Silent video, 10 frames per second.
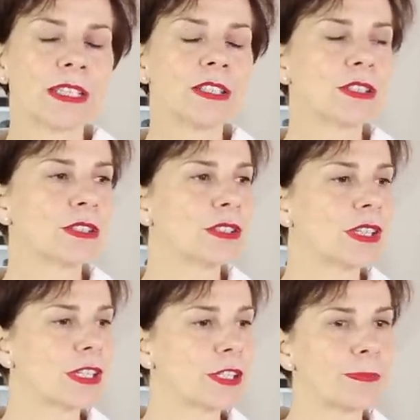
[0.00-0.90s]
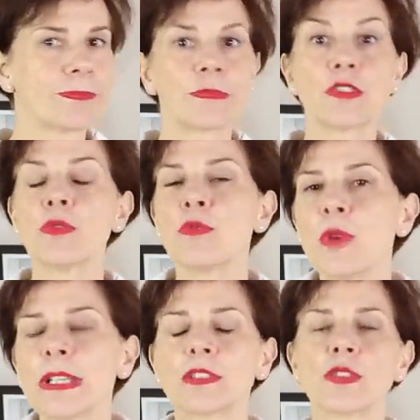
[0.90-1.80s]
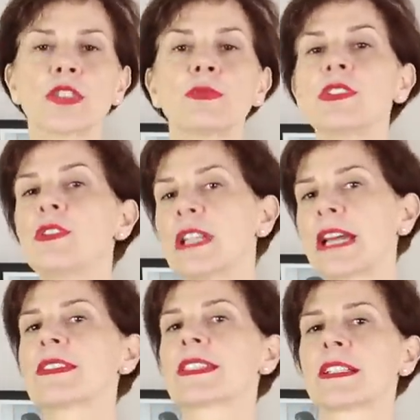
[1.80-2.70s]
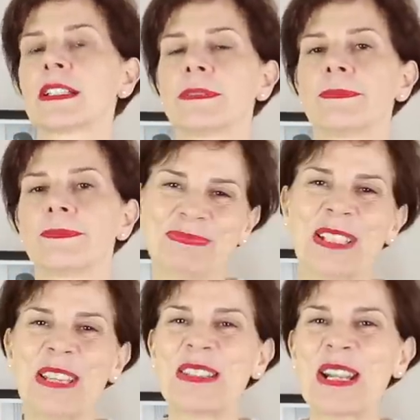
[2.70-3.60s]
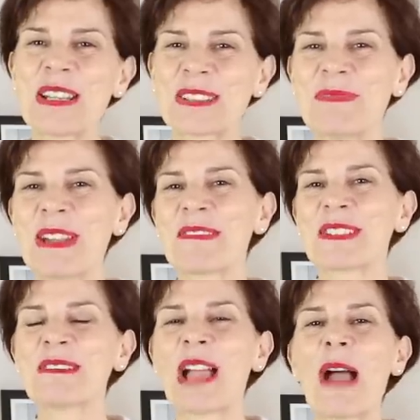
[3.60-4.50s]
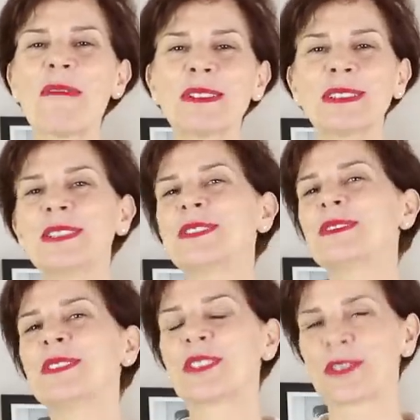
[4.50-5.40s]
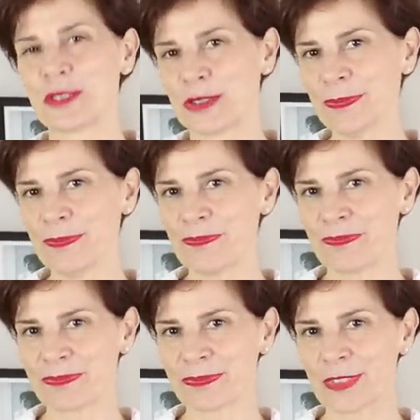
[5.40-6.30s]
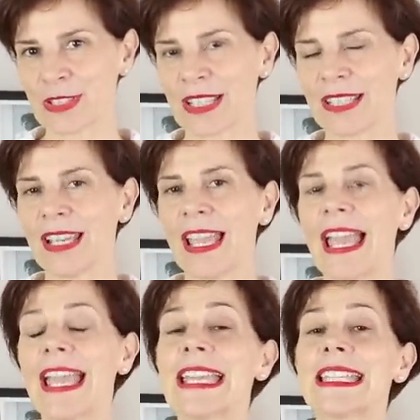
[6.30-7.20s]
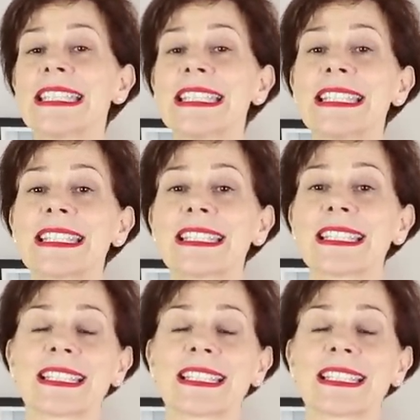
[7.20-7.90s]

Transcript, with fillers: you know, um, you know, what goes with your lifestyle the last virtue I wanted to show you, okay, is